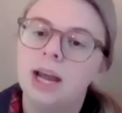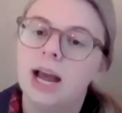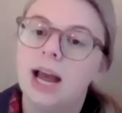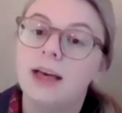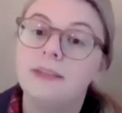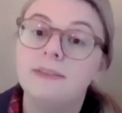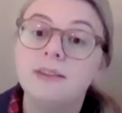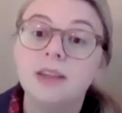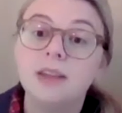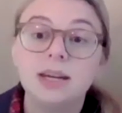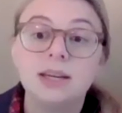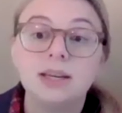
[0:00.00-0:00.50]

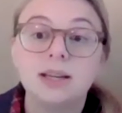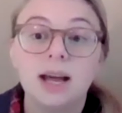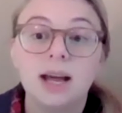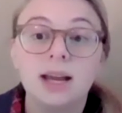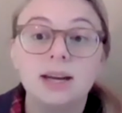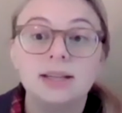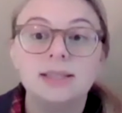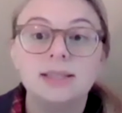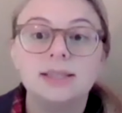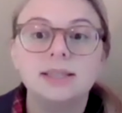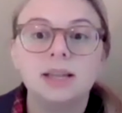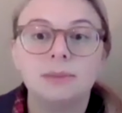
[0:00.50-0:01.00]
And then it
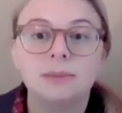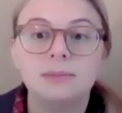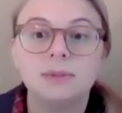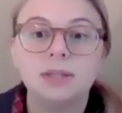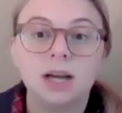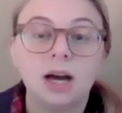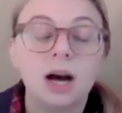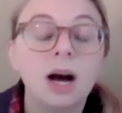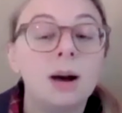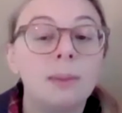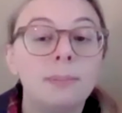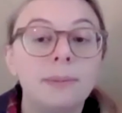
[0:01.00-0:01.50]
kind of summed
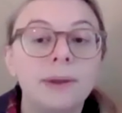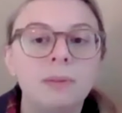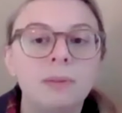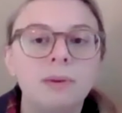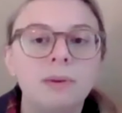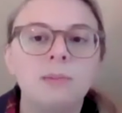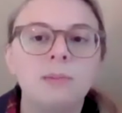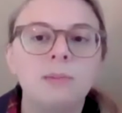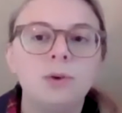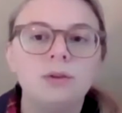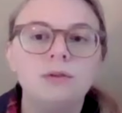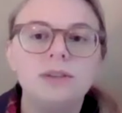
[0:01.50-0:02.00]
up and
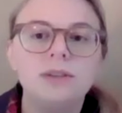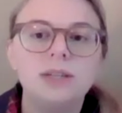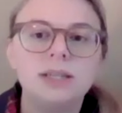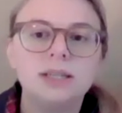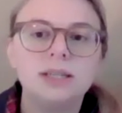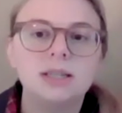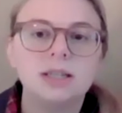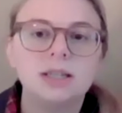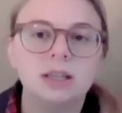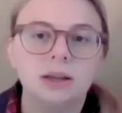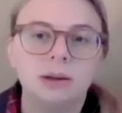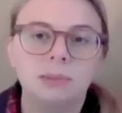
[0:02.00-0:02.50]
we moved
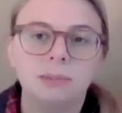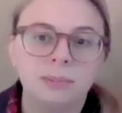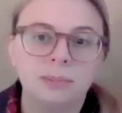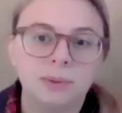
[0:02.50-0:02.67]
into the